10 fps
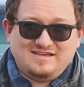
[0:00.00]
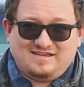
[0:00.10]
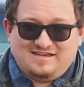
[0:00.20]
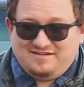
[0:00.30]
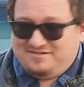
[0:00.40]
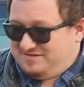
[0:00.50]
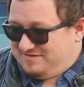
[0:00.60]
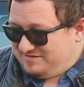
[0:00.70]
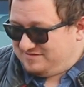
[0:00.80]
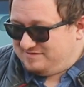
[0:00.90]

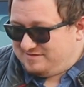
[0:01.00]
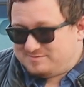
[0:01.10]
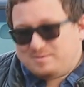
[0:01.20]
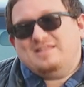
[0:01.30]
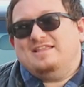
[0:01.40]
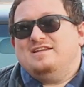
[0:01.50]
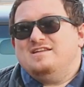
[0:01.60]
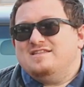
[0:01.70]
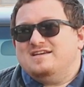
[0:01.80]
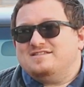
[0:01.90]
There's
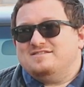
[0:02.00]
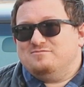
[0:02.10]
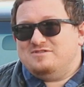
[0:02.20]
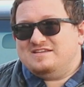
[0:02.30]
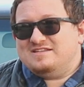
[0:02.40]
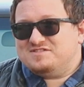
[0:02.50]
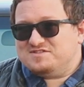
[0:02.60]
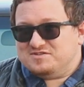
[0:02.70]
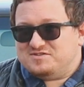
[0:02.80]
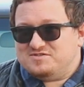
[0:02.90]
plenty that we can
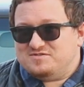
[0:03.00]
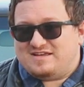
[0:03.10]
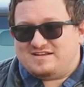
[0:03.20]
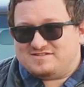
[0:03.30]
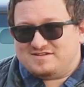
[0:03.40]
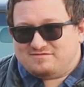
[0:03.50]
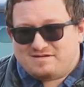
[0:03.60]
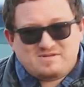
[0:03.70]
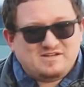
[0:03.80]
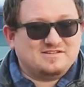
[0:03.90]
still do that is
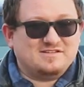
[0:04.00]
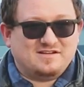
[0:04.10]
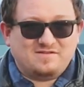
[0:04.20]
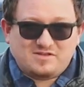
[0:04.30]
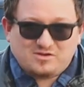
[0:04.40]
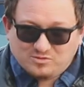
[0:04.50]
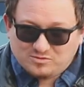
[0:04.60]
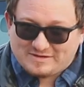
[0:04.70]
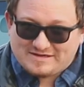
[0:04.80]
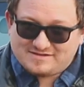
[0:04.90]
reminiscent of the
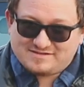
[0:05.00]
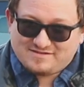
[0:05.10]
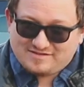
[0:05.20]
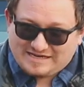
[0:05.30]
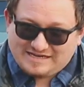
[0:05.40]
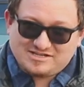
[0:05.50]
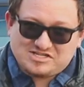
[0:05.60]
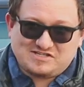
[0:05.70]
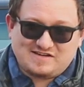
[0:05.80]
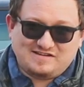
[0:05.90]
old ways of the
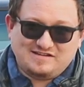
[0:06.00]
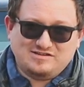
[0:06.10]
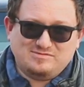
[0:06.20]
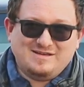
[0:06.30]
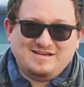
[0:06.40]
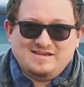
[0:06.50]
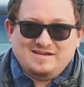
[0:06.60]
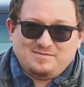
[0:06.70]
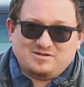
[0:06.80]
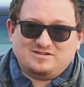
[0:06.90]
90s JDM,
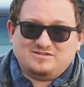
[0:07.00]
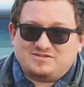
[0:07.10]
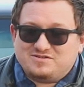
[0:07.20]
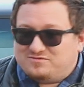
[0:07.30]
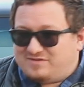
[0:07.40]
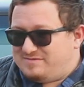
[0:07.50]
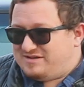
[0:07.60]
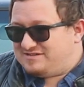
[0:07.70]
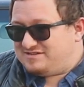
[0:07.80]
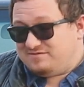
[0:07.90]
but also
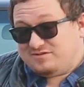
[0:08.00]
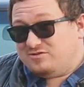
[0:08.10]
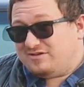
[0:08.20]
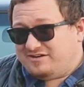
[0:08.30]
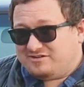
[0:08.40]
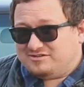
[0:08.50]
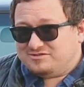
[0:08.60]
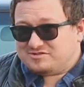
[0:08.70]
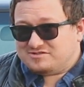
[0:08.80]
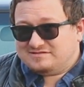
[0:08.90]
reminiscent of lowrider
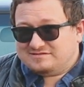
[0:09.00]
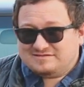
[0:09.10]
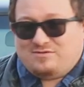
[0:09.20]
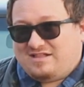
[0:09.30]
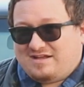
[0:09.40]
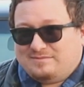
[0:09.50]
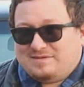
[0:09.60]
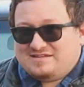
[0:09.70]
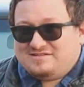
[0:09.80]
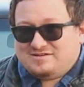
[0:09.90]
culture. While I
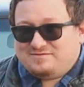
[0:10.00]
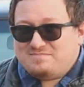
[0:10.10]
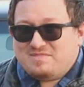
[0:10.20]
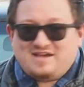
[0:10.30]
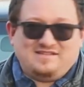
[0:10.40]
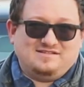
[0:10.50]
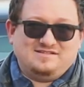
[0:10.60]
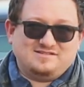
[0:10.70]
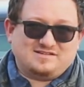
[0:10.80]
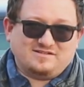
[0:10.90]
myself am not
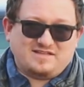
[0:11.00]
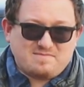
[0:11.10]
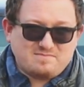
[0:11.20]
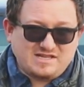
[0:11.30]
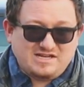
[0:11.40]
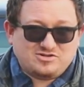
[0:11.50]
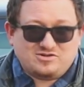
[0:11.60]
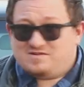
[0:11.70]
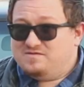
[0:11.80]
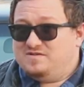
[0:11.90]
necessarily a mini
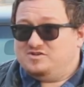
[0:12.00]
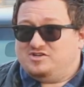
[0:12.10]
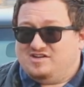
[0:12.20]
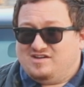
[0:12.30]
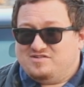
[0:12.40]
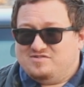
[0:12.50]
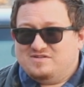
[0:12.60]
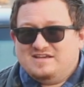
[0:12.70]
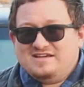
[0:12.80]
truck aficionado,